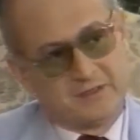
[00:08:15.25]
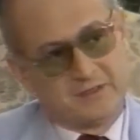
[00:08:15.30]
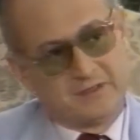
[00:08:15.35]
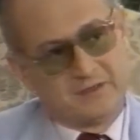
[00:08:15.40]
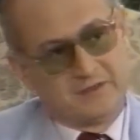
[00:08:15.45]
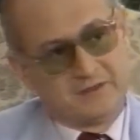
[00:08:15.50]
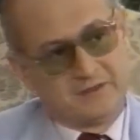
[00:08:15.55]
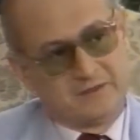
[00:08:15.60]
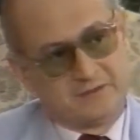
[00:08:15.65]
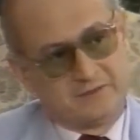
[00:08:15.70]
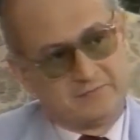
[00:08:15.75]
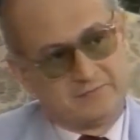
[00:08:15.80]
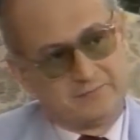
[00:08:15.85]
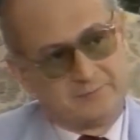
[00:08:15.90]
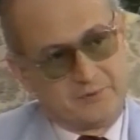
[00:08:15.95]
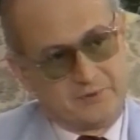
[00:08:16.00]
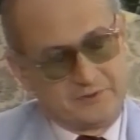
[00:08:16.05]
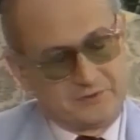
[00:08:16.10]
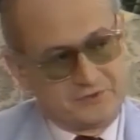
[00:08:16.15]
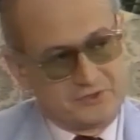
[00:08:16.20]
uh,
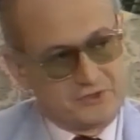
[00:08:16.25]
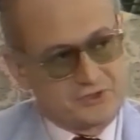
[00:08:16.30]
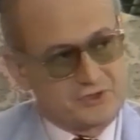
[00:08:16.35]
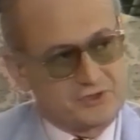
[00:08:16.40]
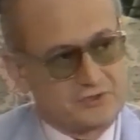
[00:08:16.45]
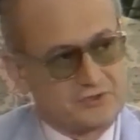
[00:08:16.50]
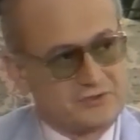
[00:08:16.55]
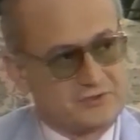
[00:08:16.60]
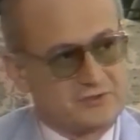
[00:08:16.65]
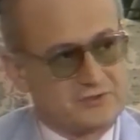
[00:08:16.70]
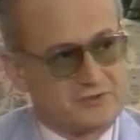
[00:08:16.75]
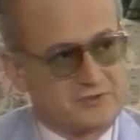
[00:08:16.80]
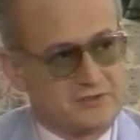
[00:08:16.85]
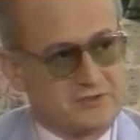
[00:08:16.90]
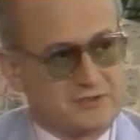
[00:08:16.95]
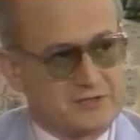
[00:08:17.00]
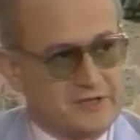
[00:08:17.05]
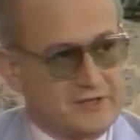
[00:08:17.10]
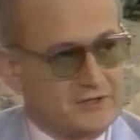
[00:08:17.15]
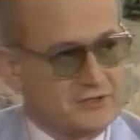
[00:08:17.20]
politicians,
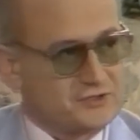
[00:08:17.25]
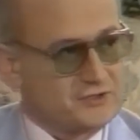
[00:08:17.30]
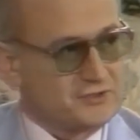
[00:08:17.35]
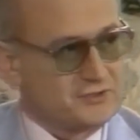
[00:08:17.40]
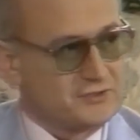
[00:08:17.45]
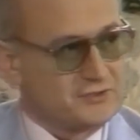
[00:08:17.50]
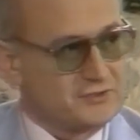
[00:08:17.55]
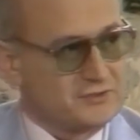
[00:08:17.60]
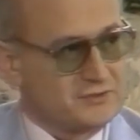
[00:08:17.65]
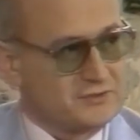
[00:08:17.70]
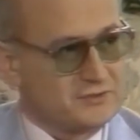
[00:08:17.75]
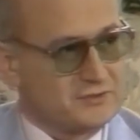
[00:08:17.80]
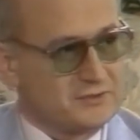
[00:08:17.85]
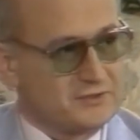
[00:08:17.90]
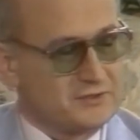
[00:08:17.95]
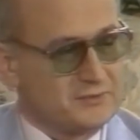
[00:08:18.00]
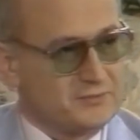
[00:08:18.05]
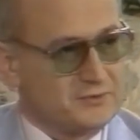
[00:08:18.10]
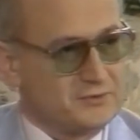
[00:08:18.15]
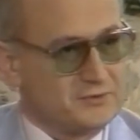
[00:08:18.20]
intelligence uh,
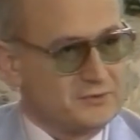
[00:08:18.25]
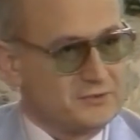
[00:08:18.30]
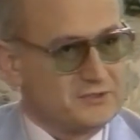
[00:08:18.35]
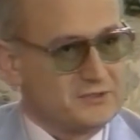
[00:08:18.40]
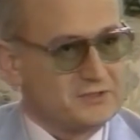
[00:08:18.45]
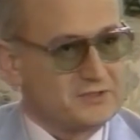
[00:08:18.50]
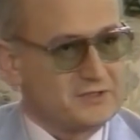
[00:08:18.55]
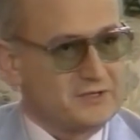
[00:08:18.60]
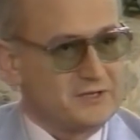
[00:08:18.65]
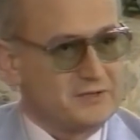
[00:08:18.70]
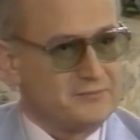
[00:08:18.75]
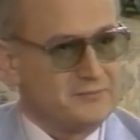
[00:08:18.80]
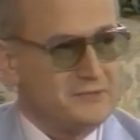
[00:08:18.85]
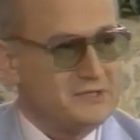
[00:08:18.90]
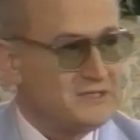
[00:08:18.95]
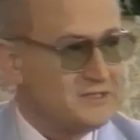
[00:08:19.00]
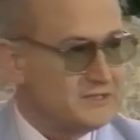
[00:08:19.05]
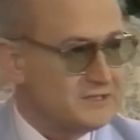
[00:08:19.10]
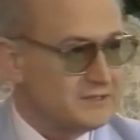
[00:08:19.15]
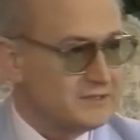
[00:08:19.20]
communities, and
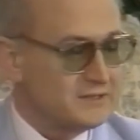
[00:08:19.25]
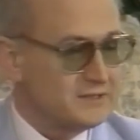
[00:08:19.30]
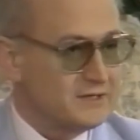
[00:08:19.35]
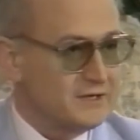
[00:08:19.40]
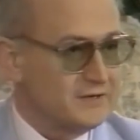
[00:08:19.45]
media.